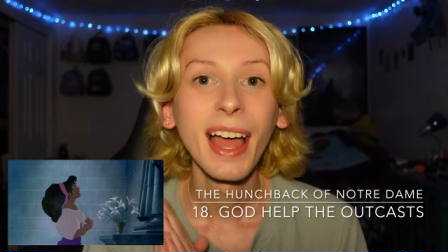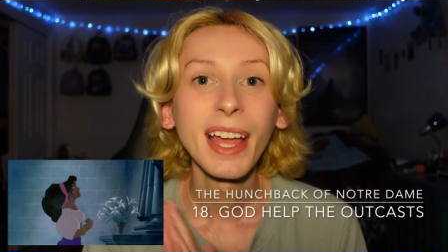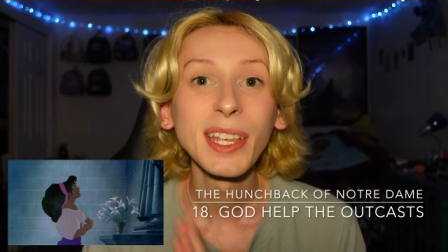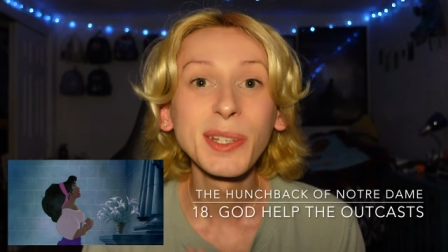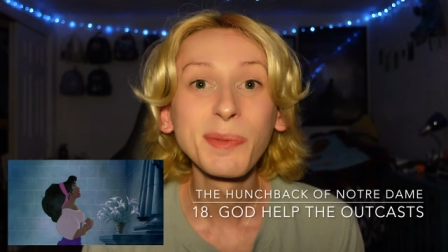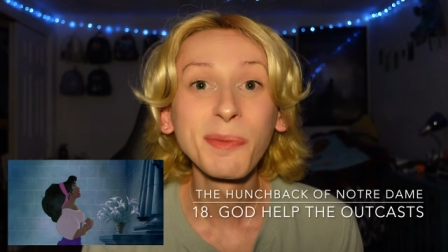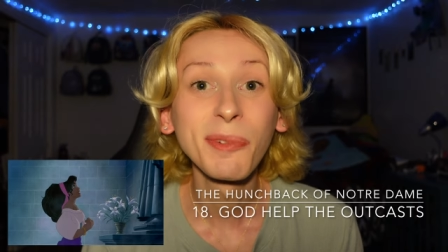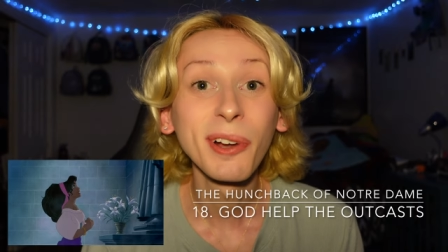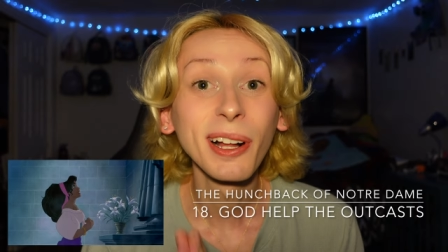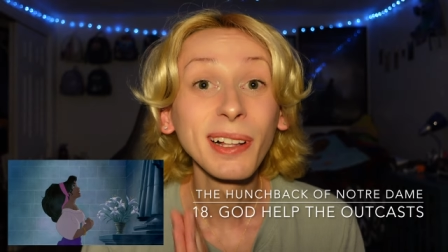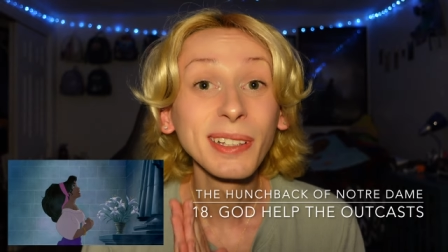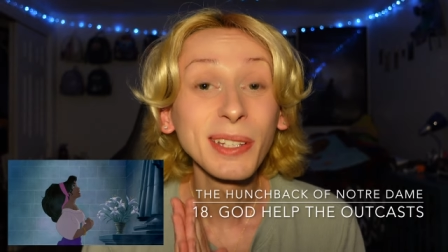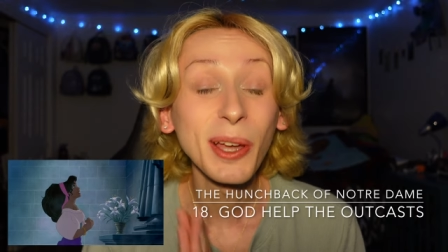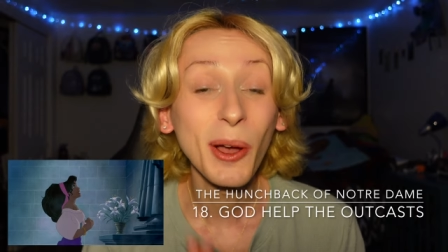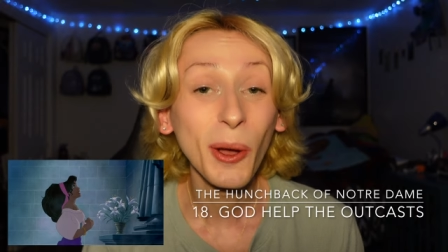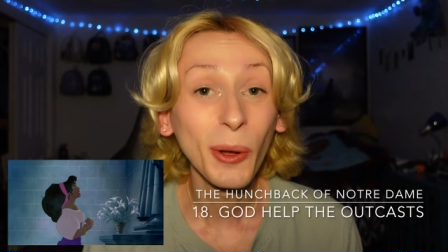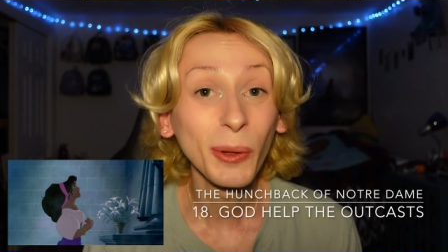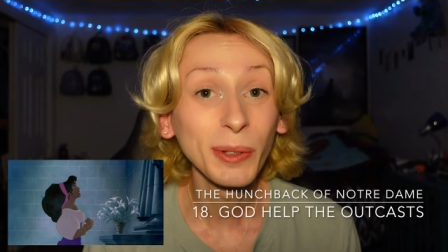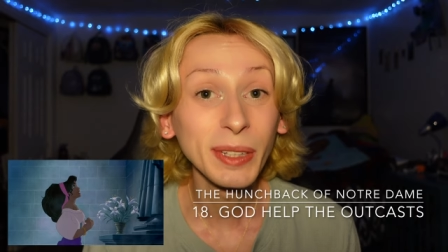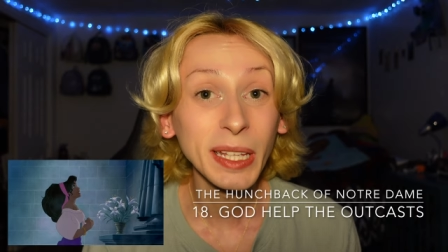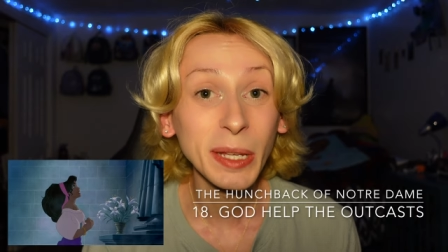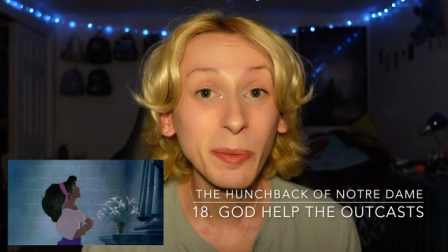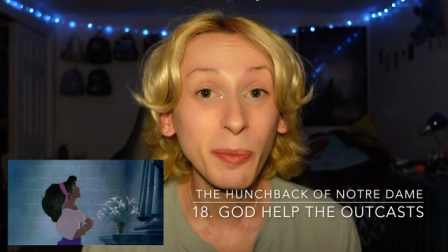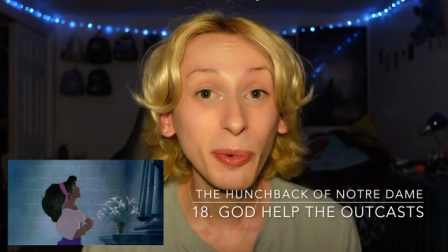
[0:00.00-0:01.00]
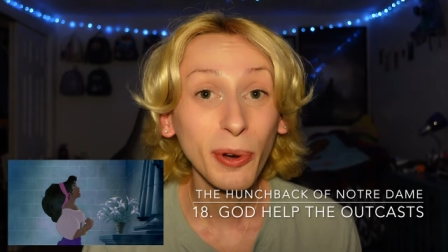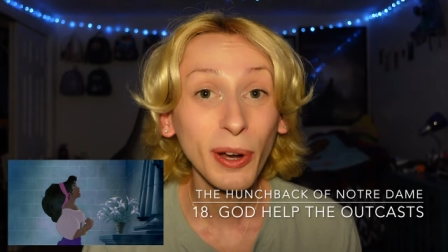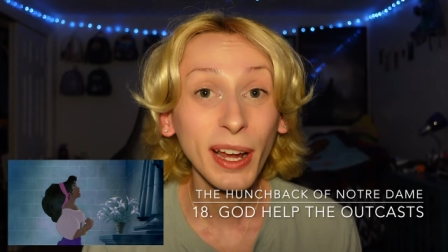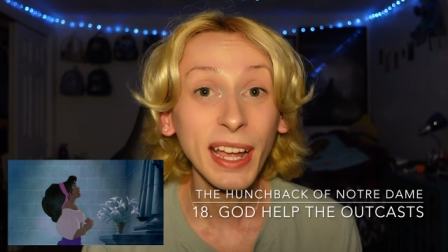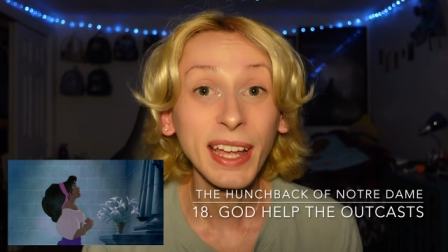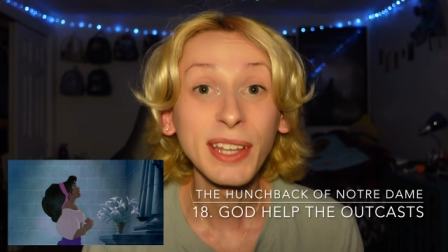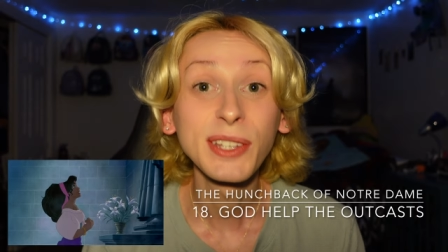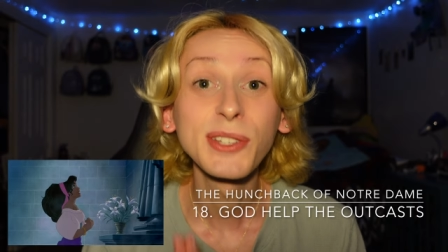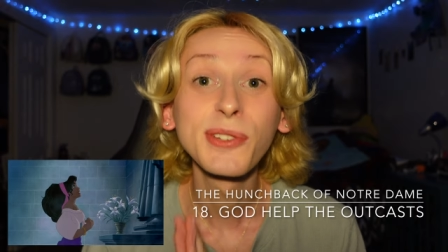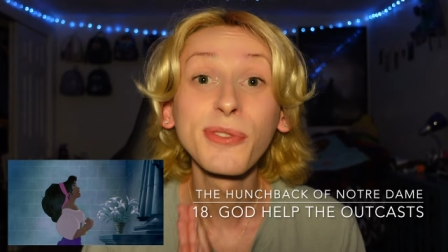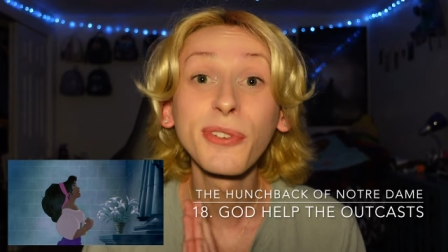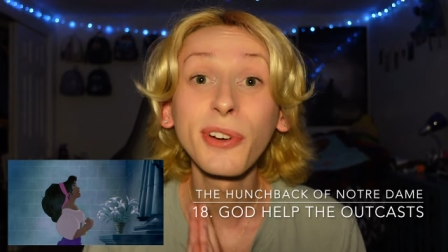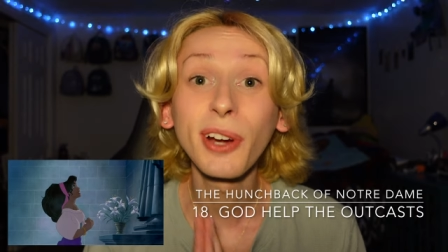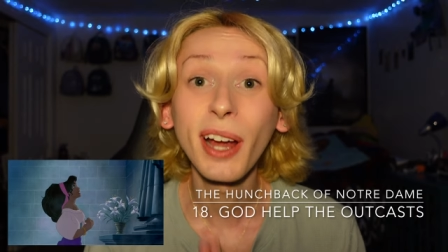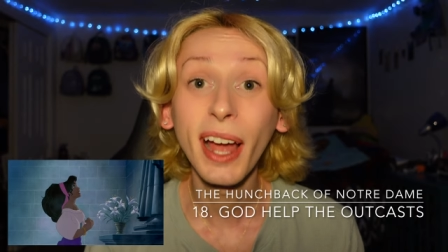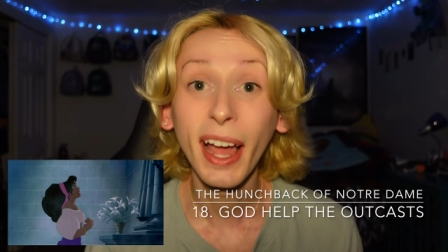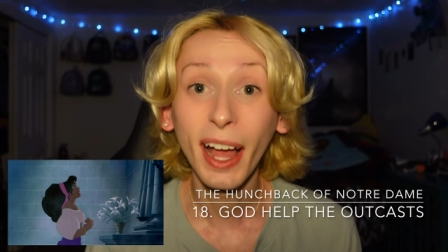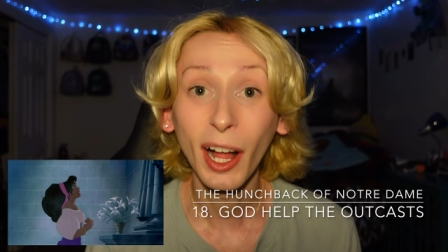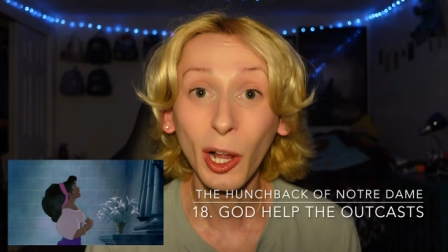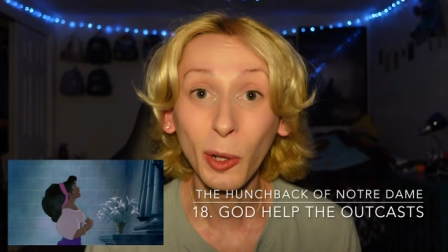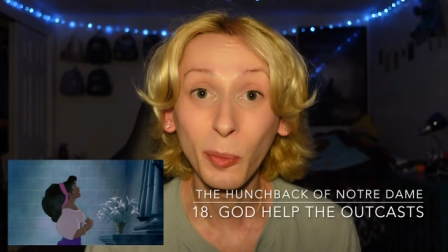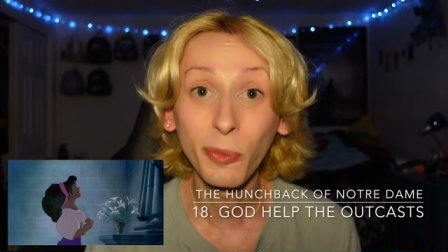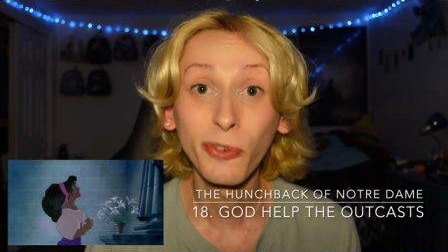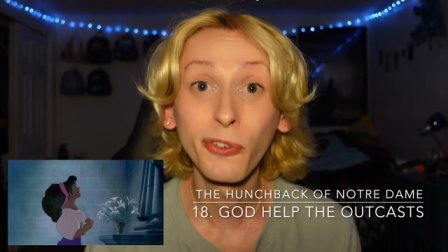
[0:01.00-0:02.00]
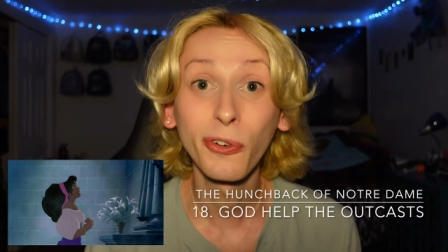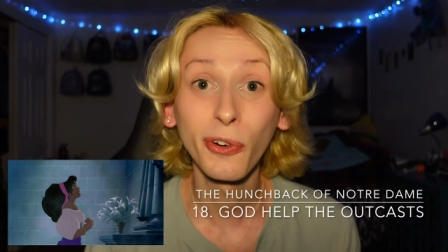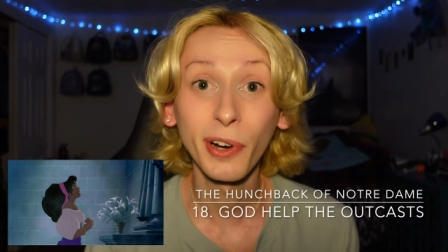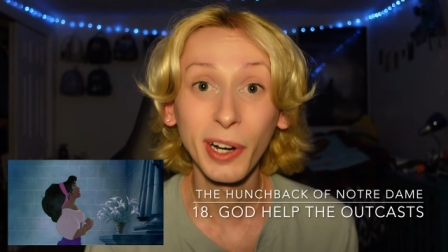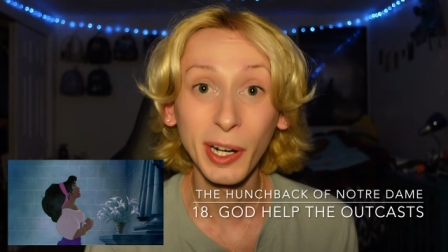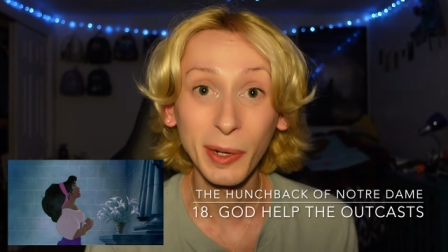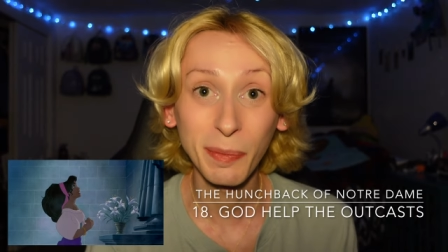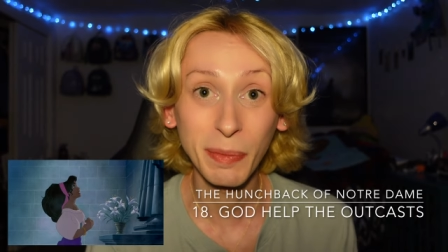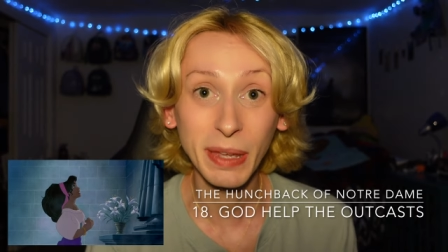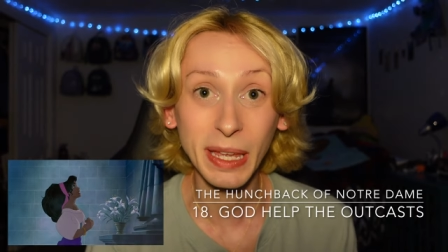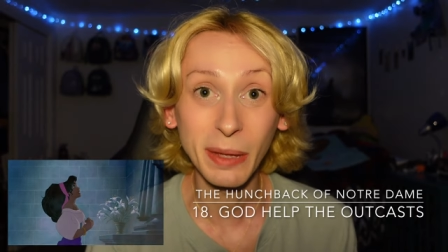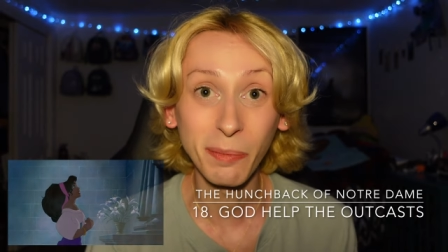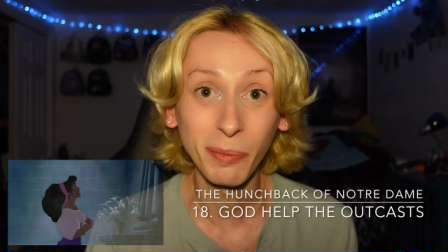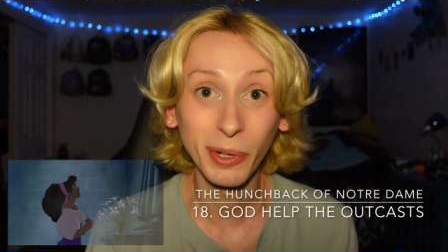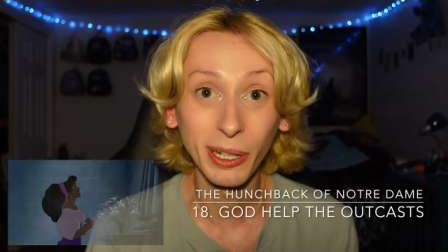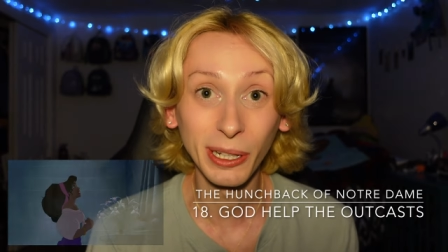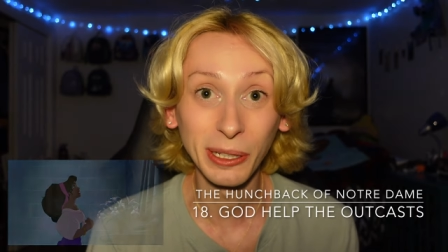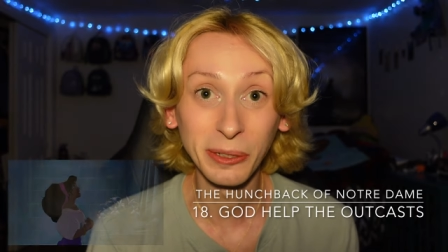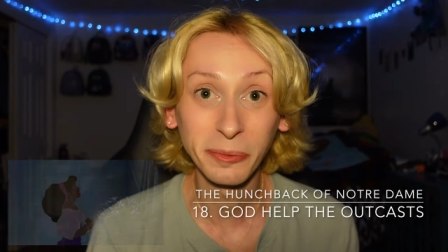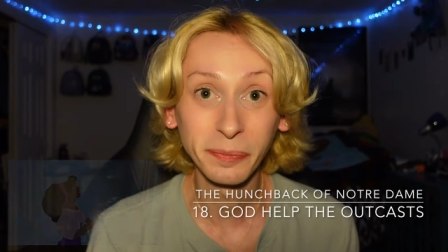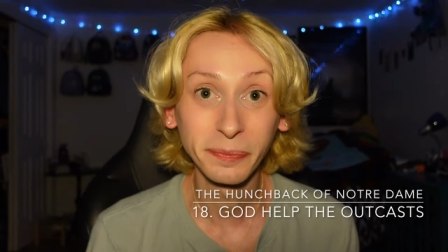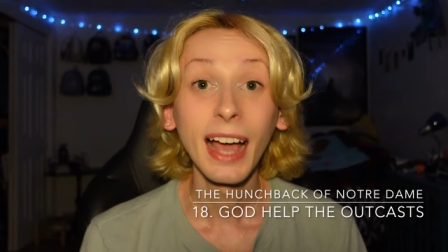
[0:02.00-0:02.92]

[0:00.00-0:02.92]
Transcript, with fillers: Esmeralda only prays for help for her people.